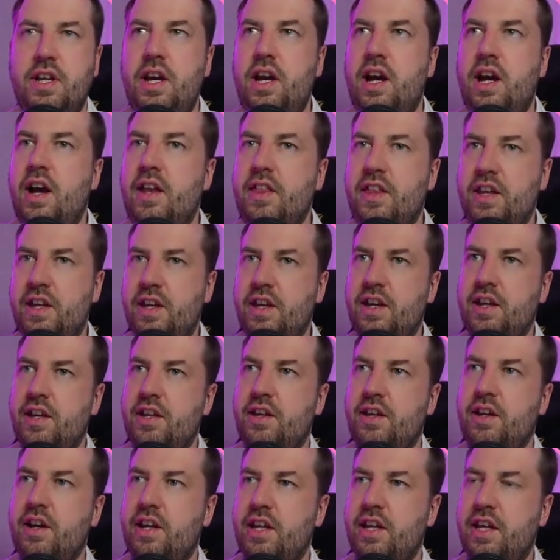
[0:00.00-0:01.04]
I think
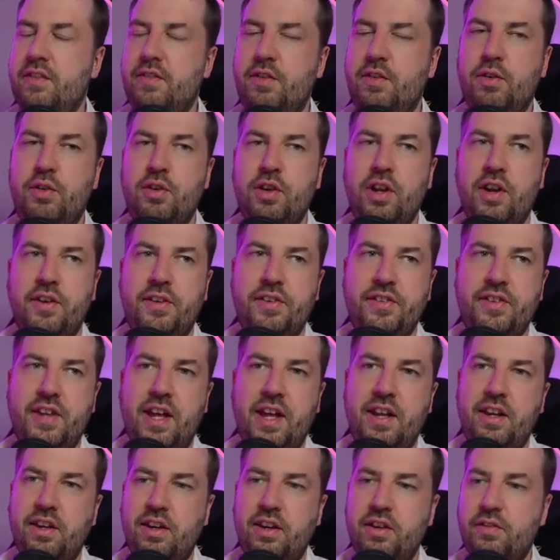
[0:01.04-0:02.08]
kind of give you a good
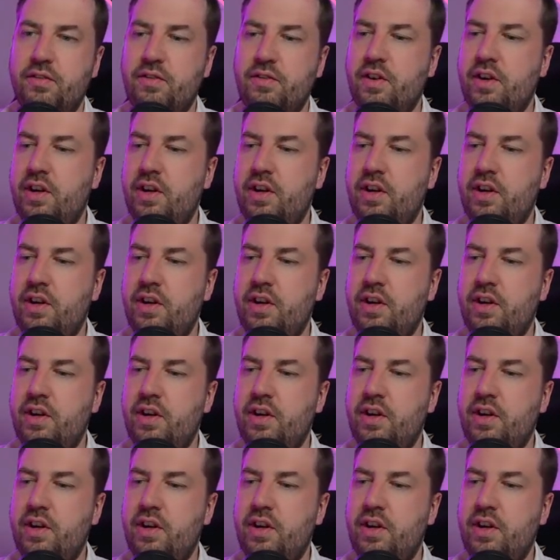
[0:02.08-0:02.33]
understanding of